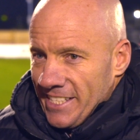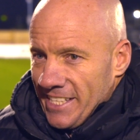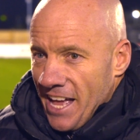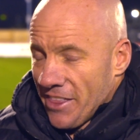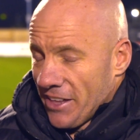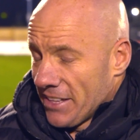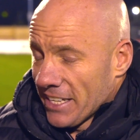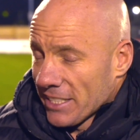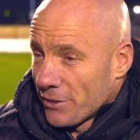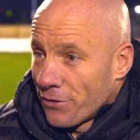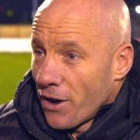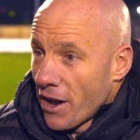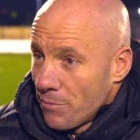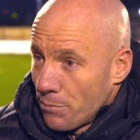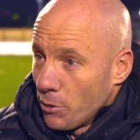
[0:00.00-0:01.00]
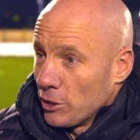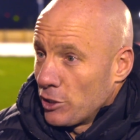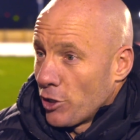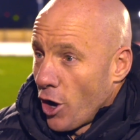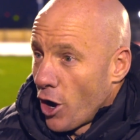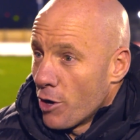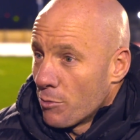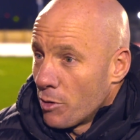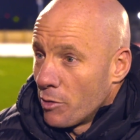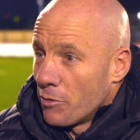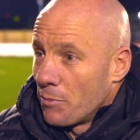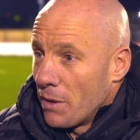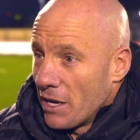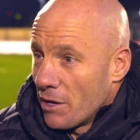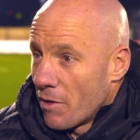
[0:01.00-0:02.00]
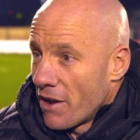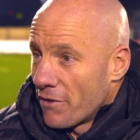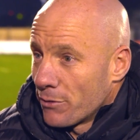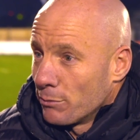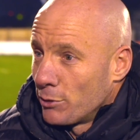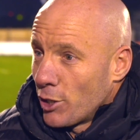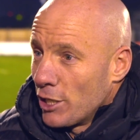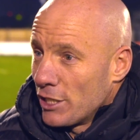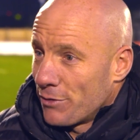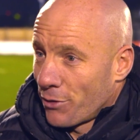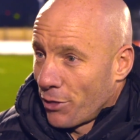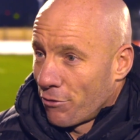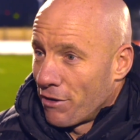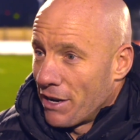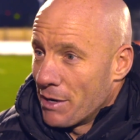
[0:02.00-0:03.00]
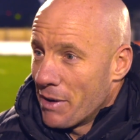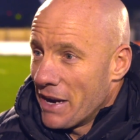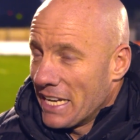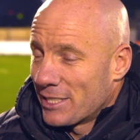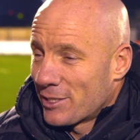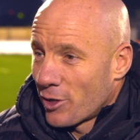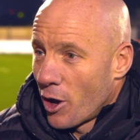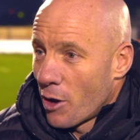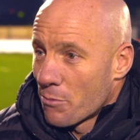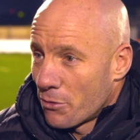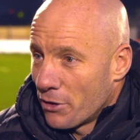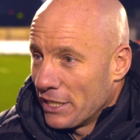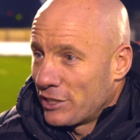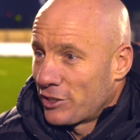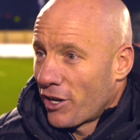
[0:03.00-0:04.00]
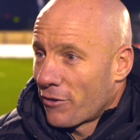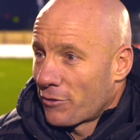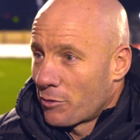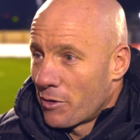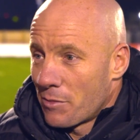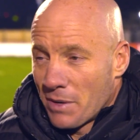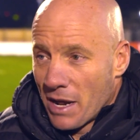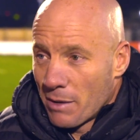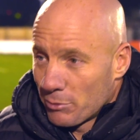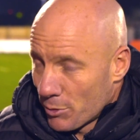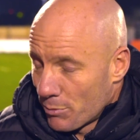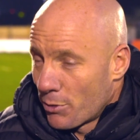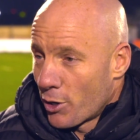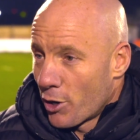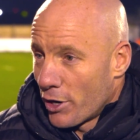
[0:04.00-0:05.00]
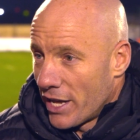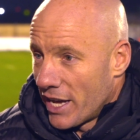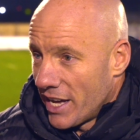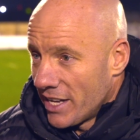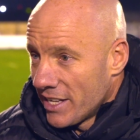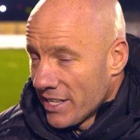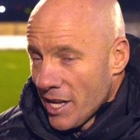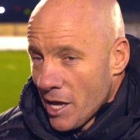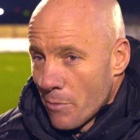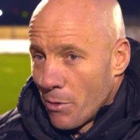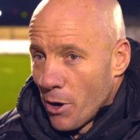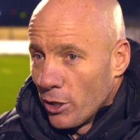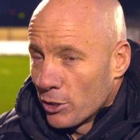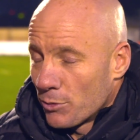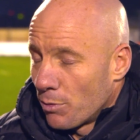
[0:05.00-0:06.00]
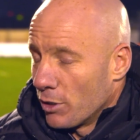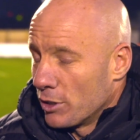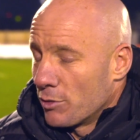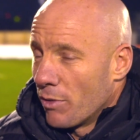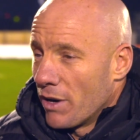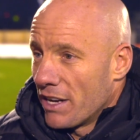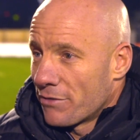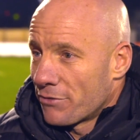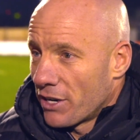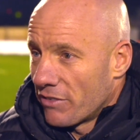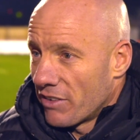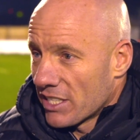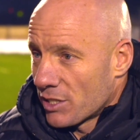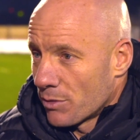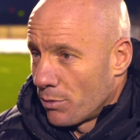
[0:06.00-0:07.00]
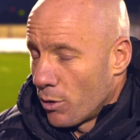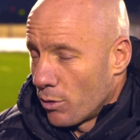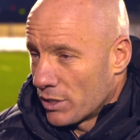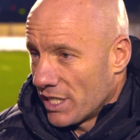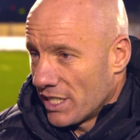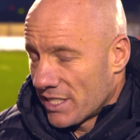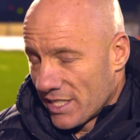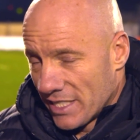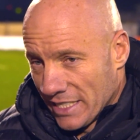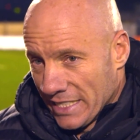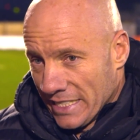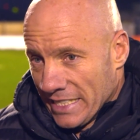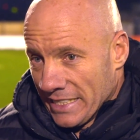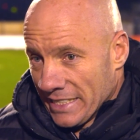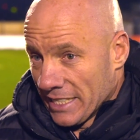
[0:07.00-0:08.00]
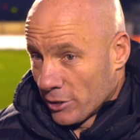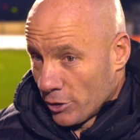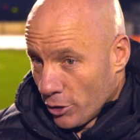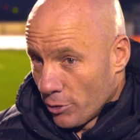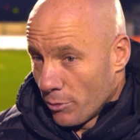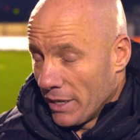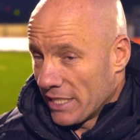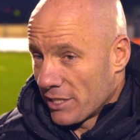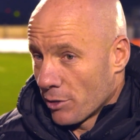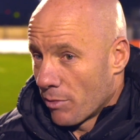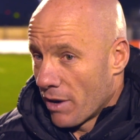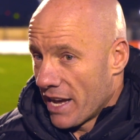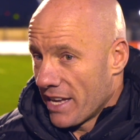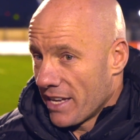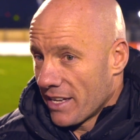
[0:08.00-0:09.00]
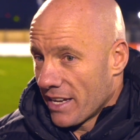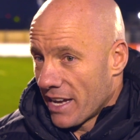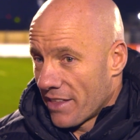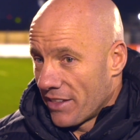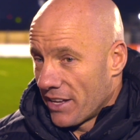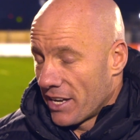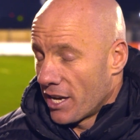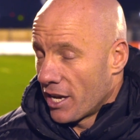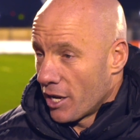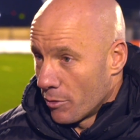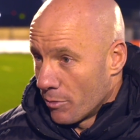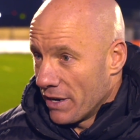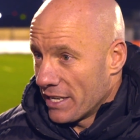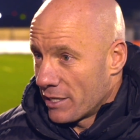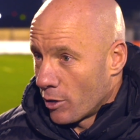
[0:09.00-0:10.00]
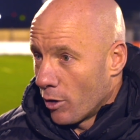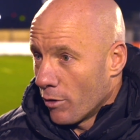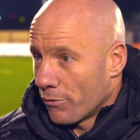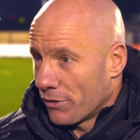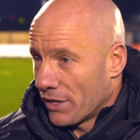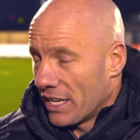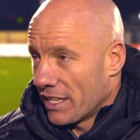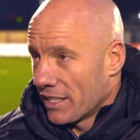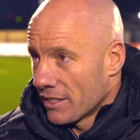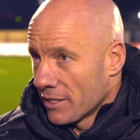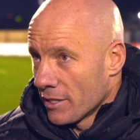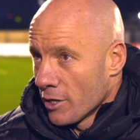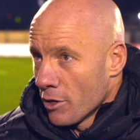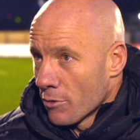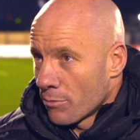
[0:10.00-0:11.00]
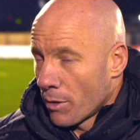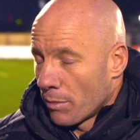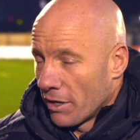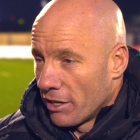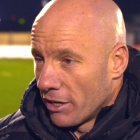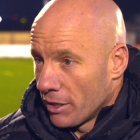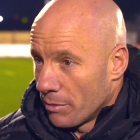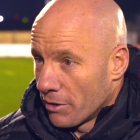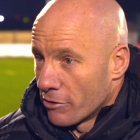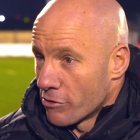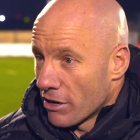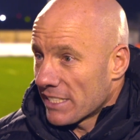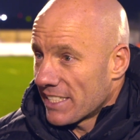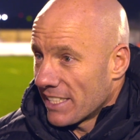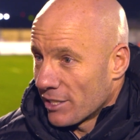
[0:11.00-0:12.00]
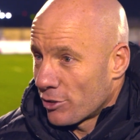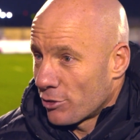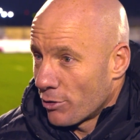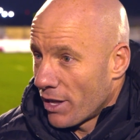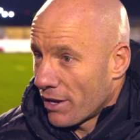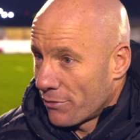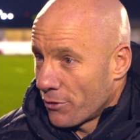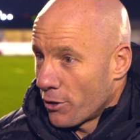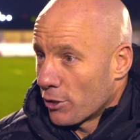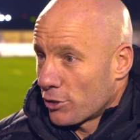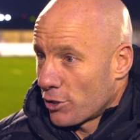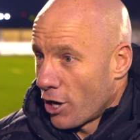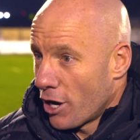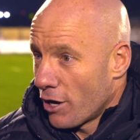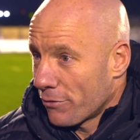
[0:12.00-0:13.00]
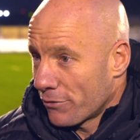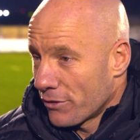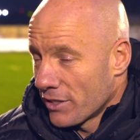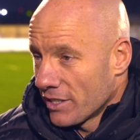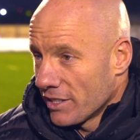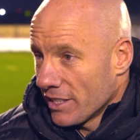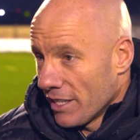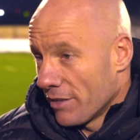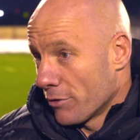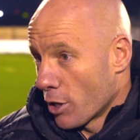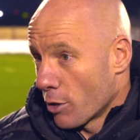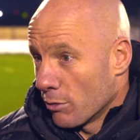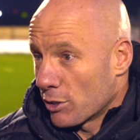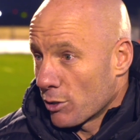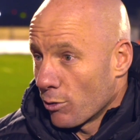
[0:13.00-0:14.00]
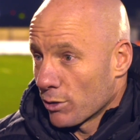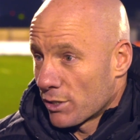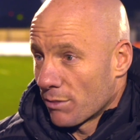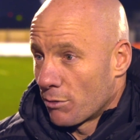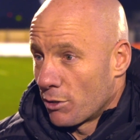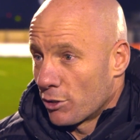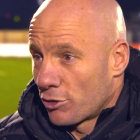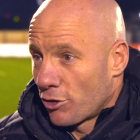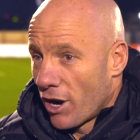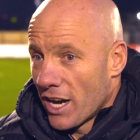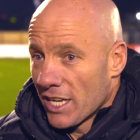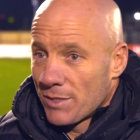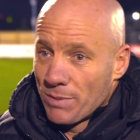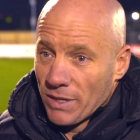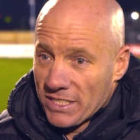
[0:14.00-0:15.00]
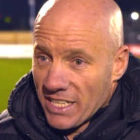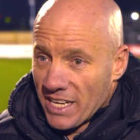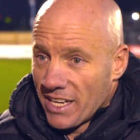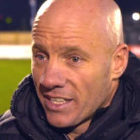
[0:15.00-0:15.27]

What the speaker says: I think that's 5 points at home when we've been away from Jersey for 3 weeks. So I'm pretty chuffed we've been able to put on a bonus point to win in front of our supporters. Yeah, 2 weeks away and then a week off. Probably a little bit of rustiness through that first half, even though we scored some good tries, but